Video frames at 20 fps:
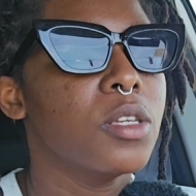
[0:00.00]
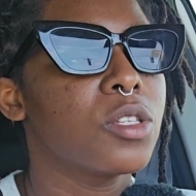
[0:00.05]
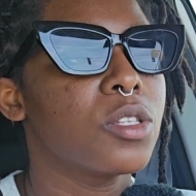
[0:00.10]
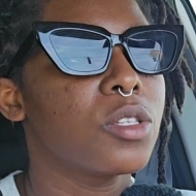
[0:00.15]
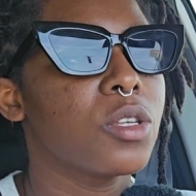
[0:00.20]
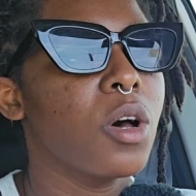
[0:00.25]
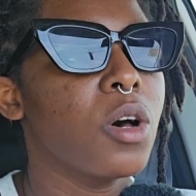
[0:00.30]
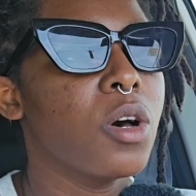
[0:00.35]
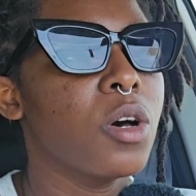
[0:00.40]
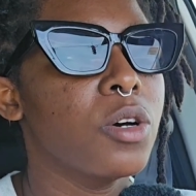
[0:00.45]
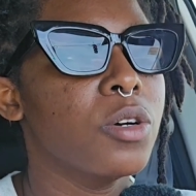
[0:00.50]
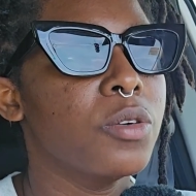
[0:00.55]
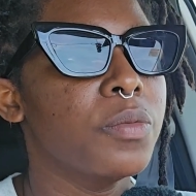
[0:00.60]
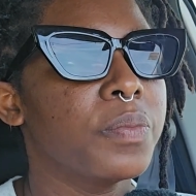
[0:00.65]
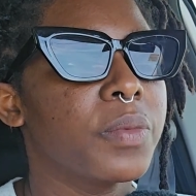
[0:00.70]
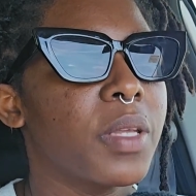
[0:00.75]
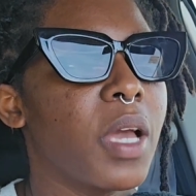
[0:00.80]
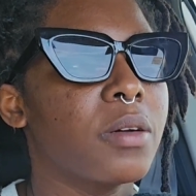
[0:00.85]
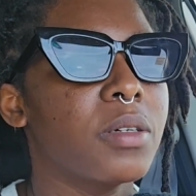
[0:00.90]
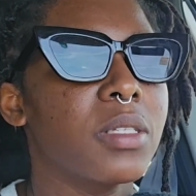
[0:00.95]
So
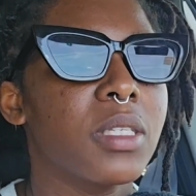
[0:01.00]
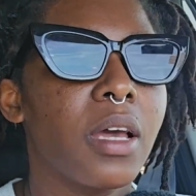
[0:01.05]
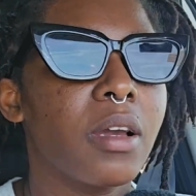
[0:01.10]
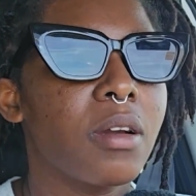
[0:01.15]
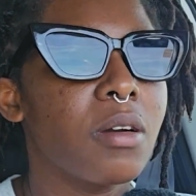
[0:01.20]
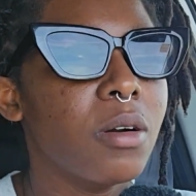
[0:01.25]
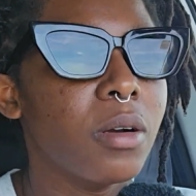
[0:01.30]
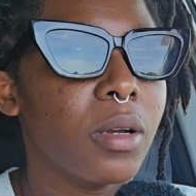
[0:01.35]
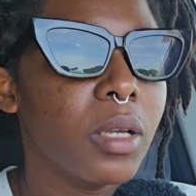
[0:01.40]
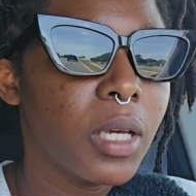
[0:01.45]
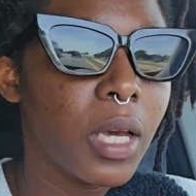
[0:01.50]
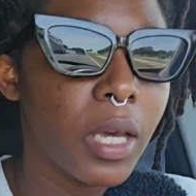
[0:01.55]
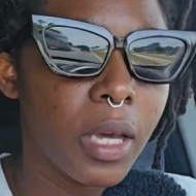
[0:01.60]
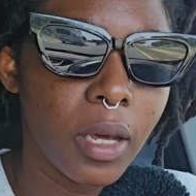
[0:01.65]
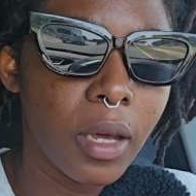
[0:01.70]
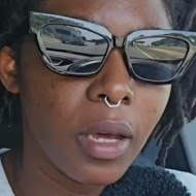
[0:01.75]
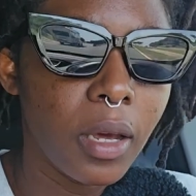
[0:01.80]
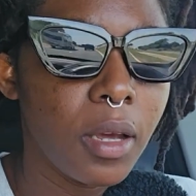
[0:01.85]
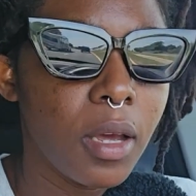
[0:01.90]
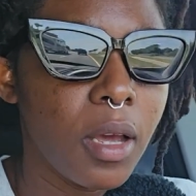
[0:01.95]
I was like,
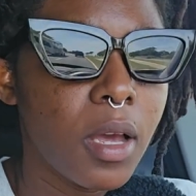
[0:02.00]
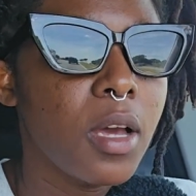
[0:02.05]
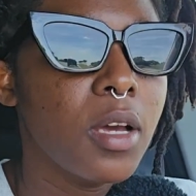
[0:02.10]
okay.